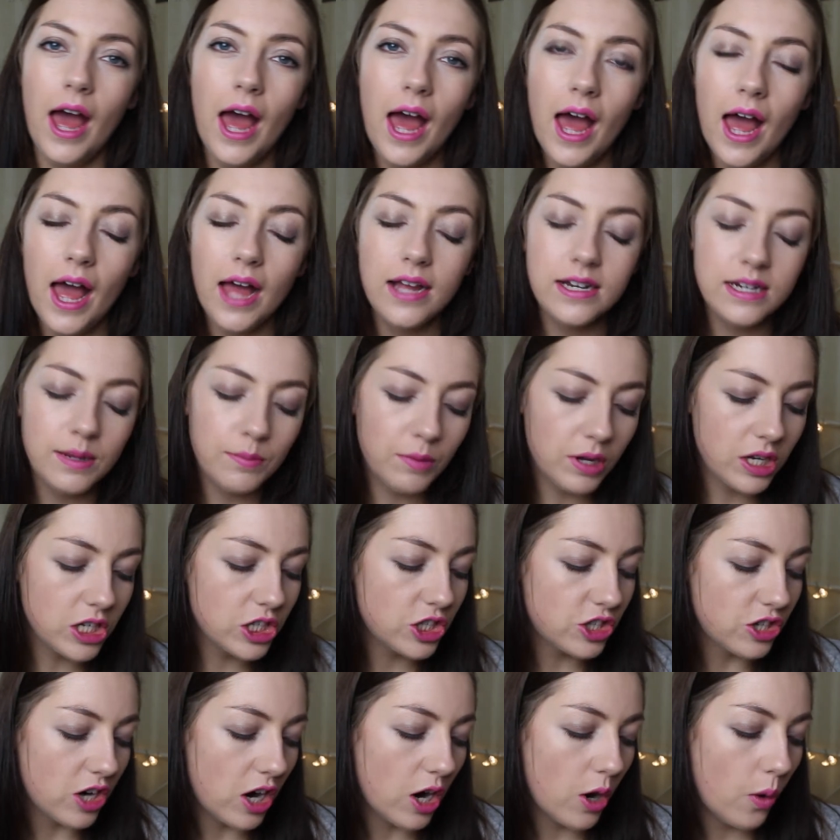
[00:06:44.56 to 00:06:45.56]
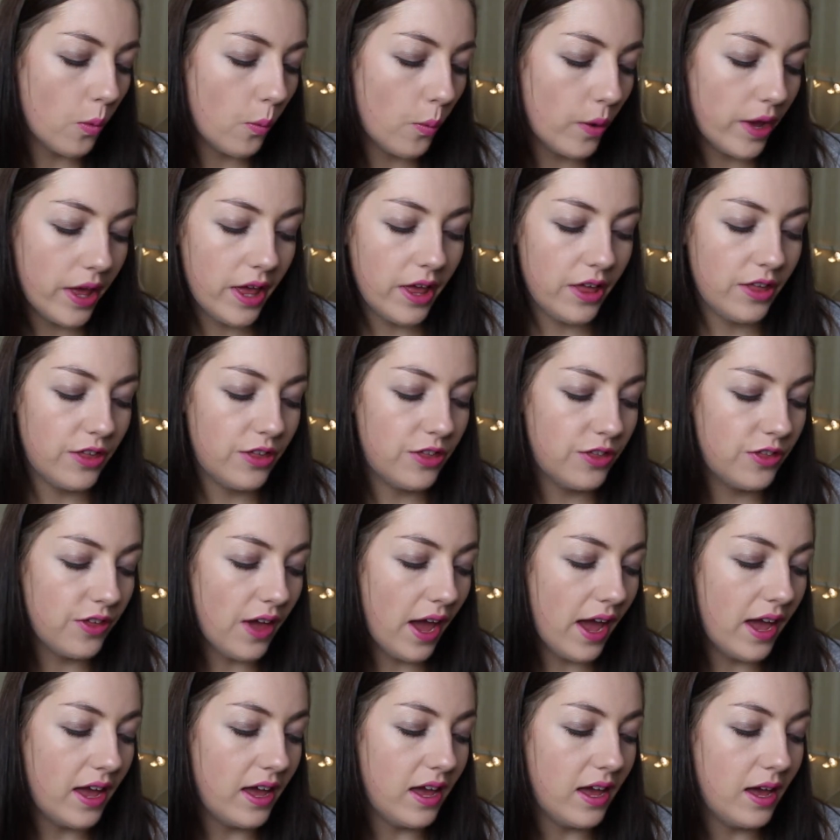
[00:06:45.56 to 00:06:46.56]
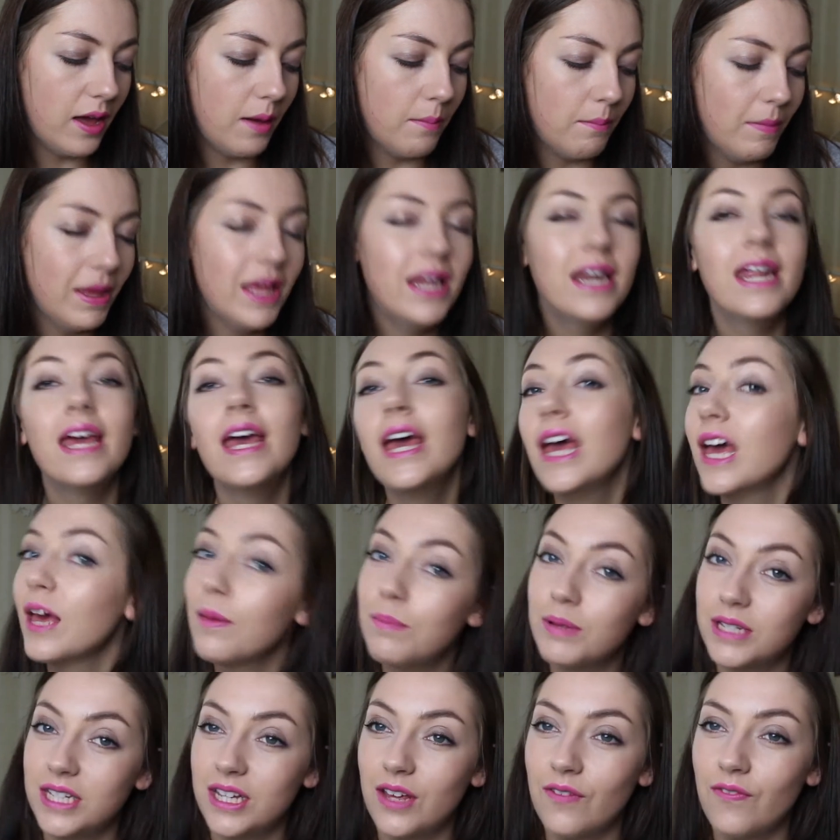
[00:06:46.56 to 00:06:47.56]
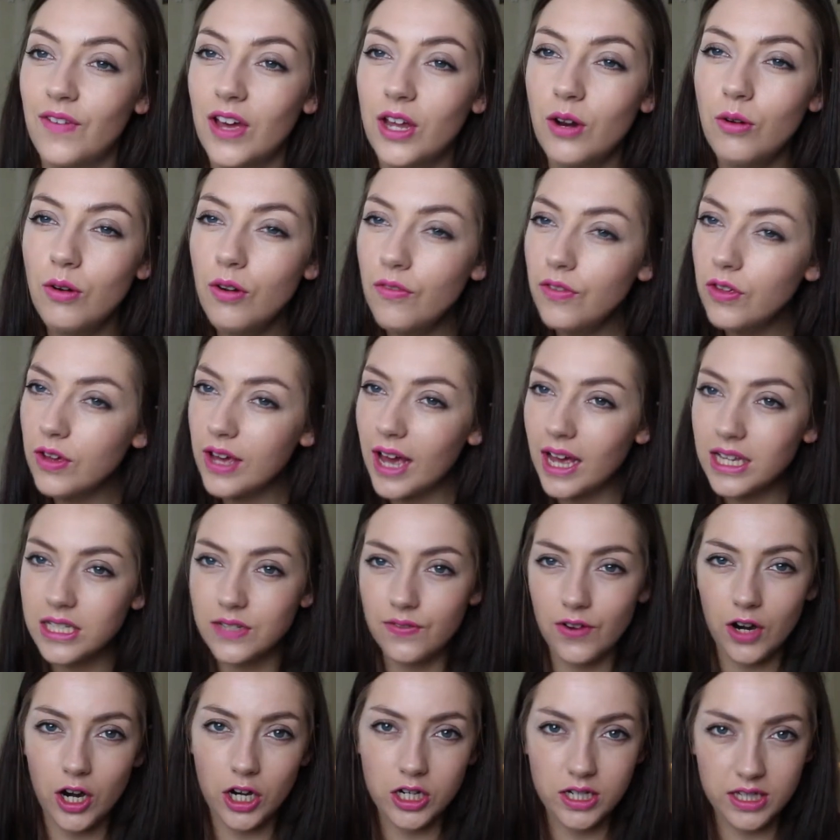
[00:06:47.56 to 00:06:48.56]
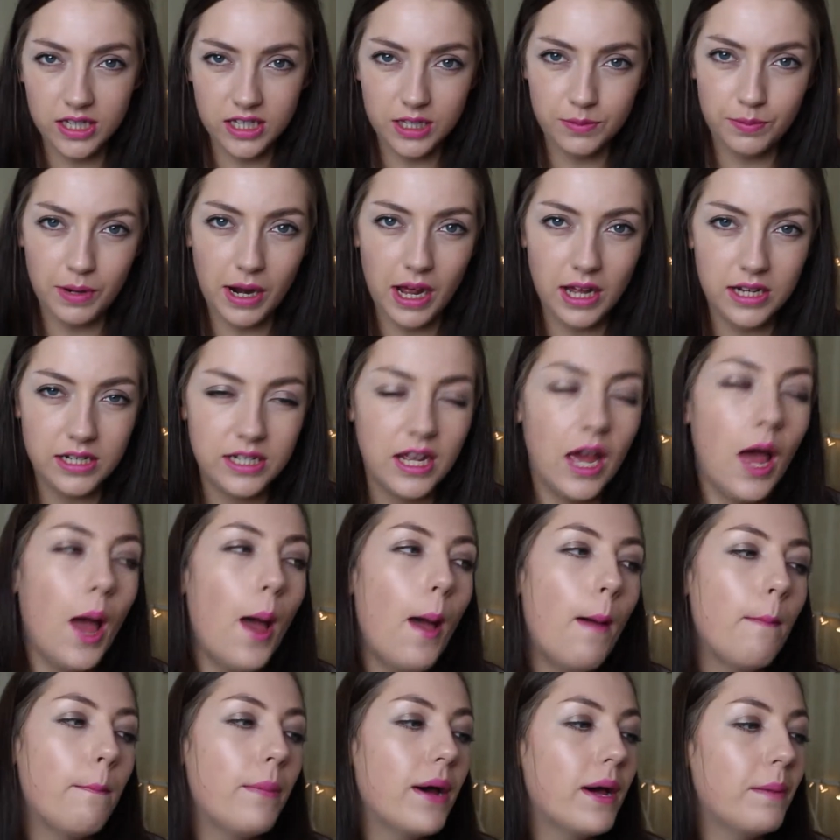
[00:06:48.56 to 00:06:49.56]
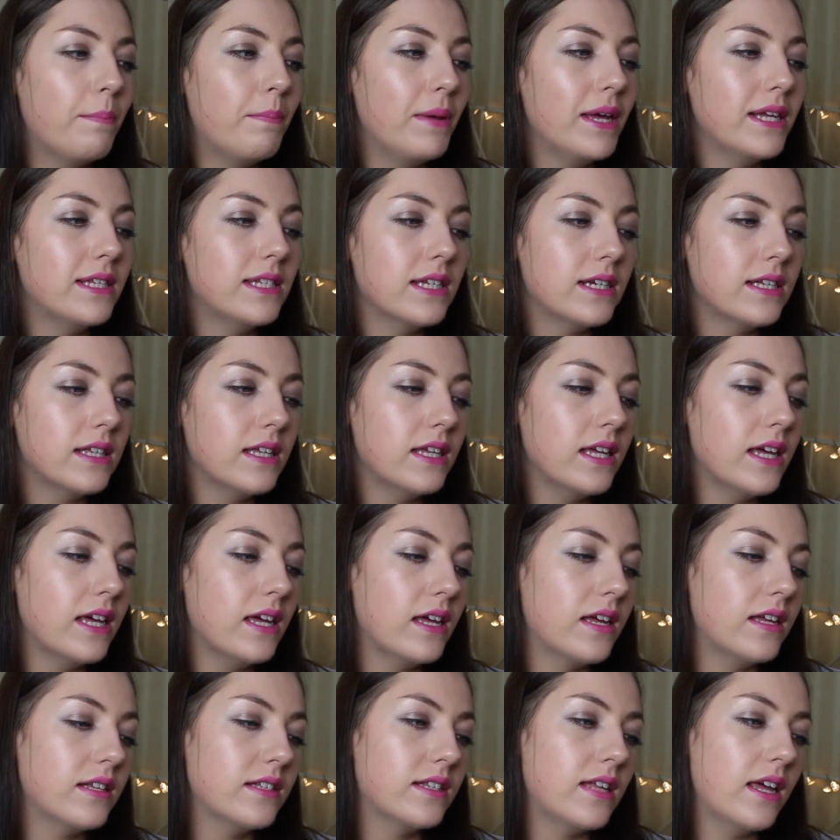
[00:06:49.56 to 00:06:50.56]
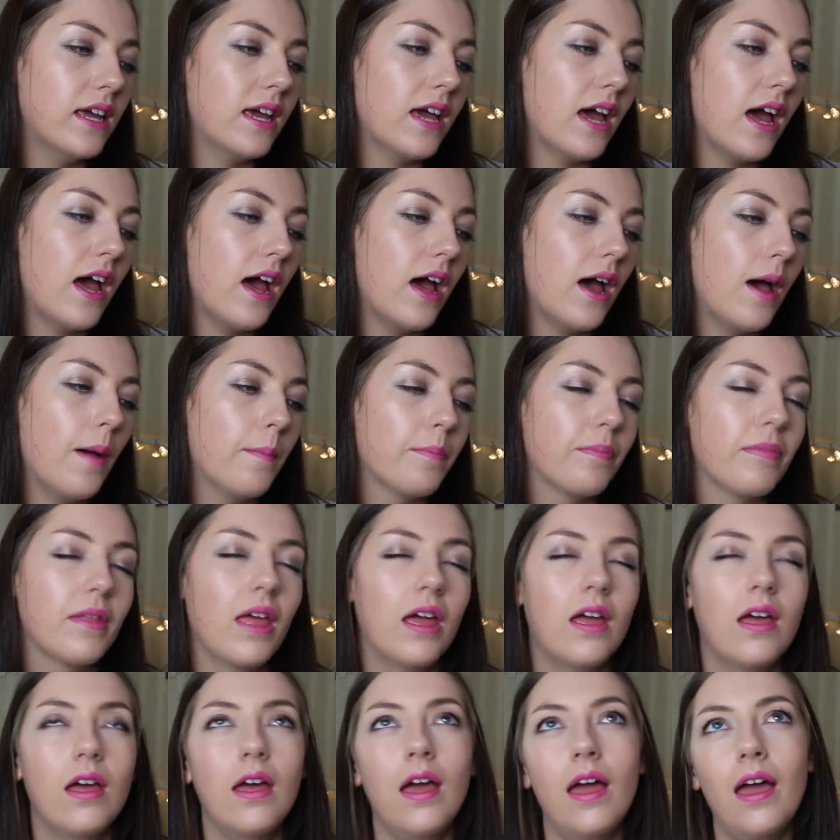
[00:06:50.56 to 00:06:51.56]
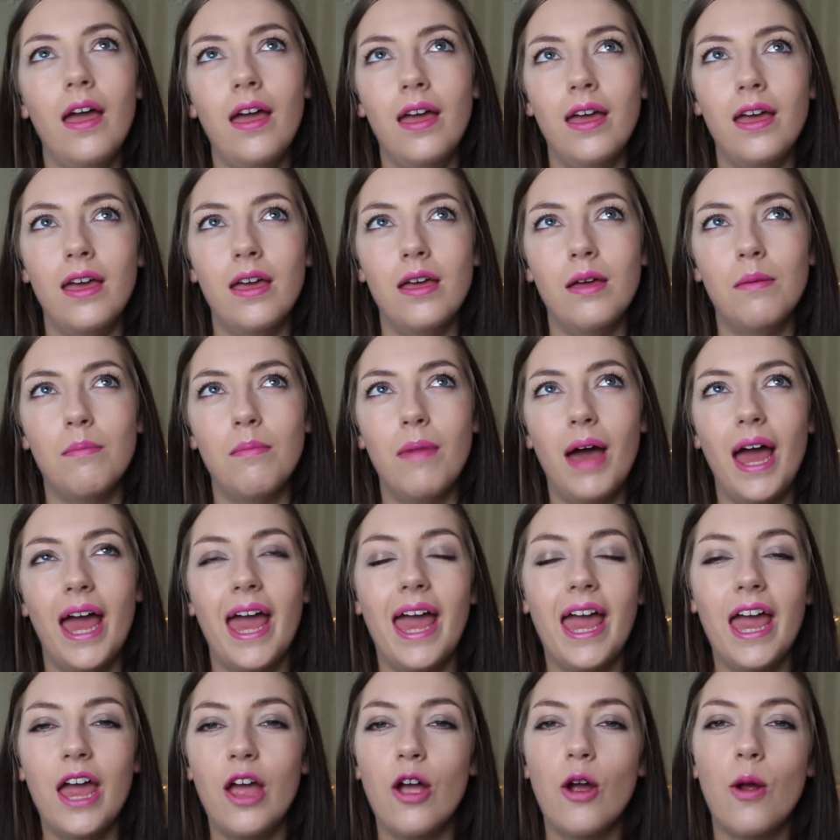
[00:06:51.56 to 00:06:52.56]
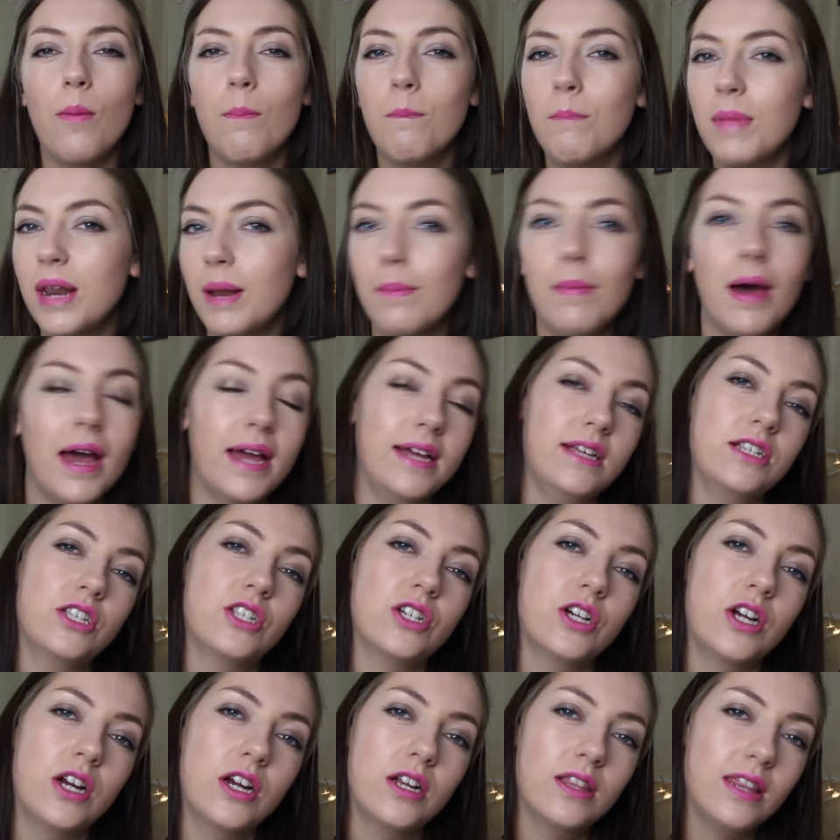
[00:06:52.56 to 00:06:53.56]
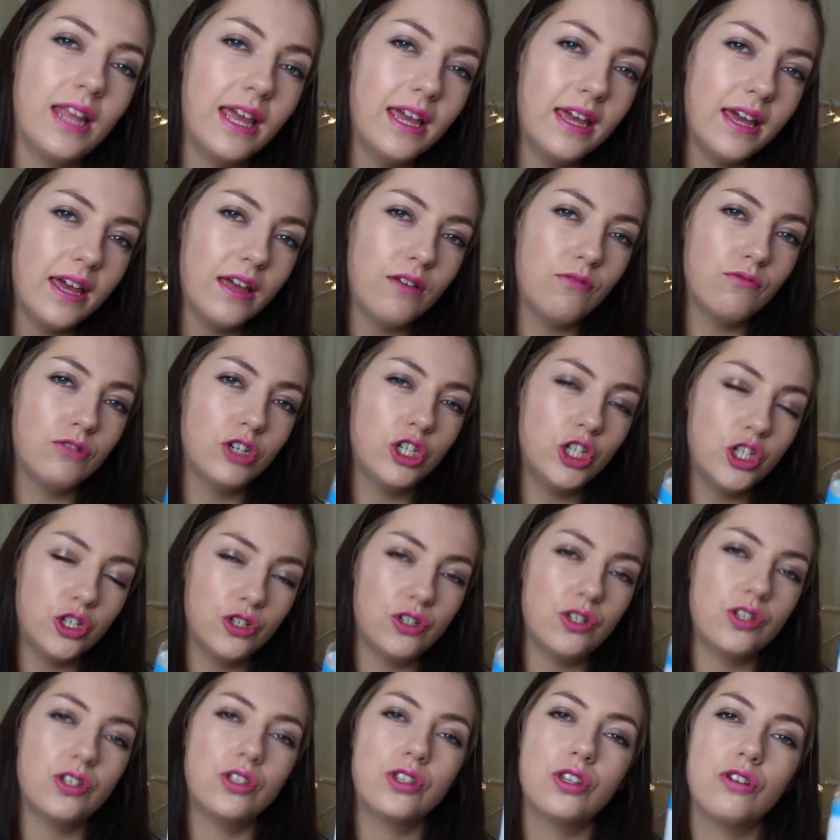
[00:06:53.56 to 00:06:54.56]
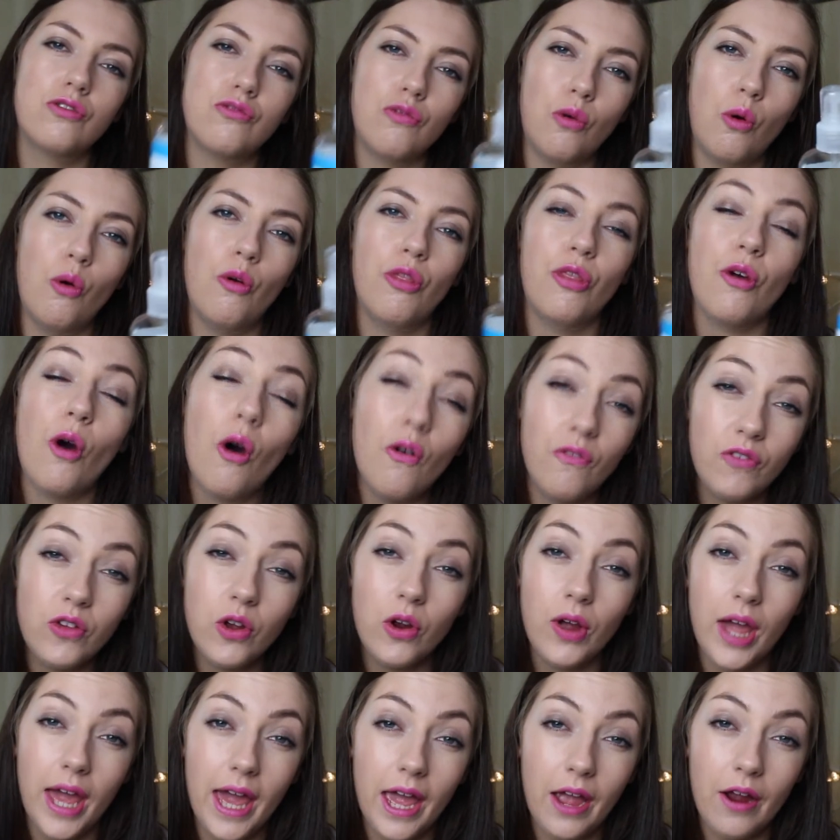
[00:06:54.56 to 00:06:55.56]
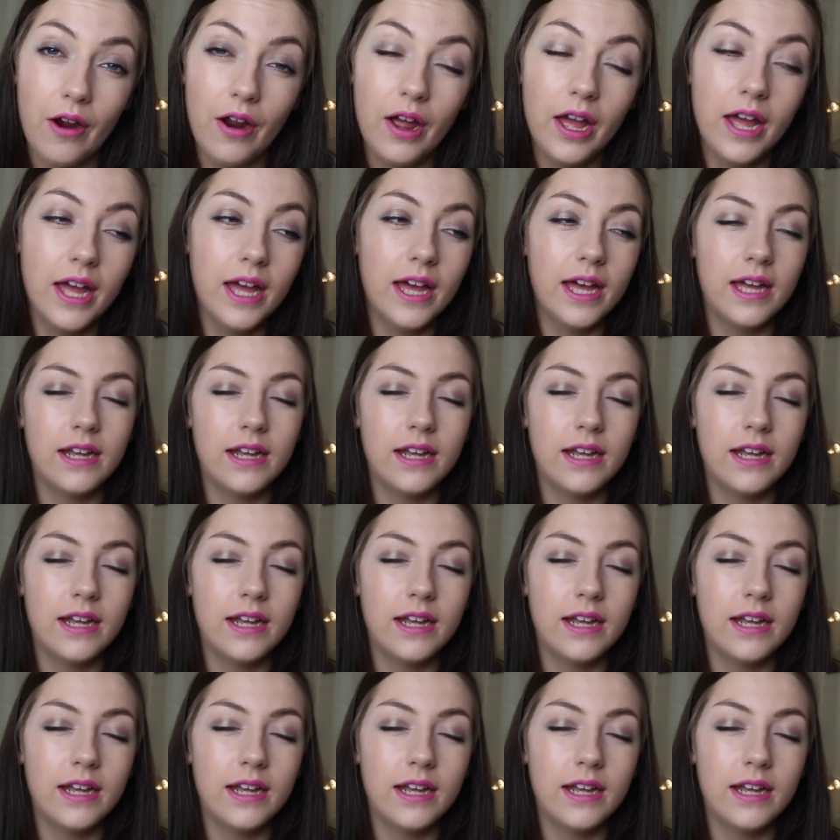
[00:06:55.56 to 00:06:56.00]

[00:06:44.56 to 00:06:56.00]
and I'm gonna start with um, Inhibitif I don't know if you guys have heard of this brand but basically it is like a um, hair minimizer. Like it reduces the growth of your hair.